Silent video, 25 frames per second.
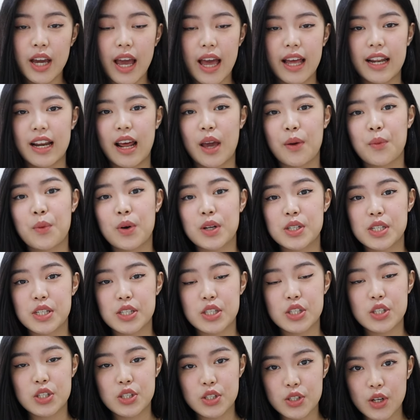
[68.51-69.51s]
and I want to
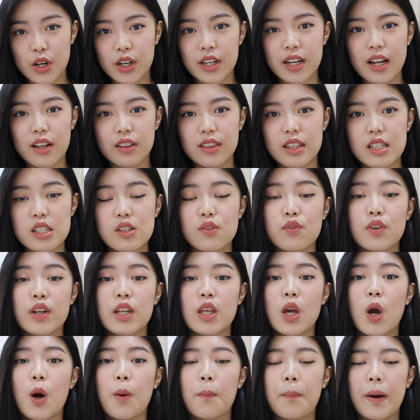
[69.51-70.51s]
start out this
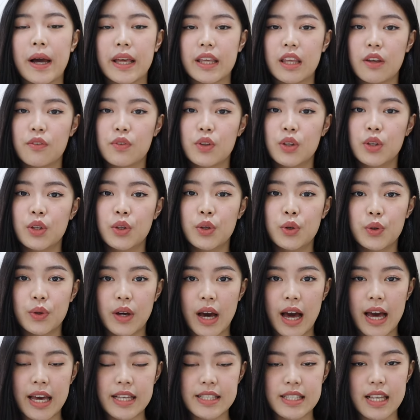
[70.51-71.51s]
video by giving you
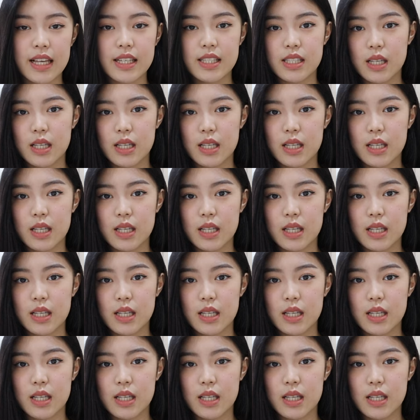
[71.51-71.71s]
guys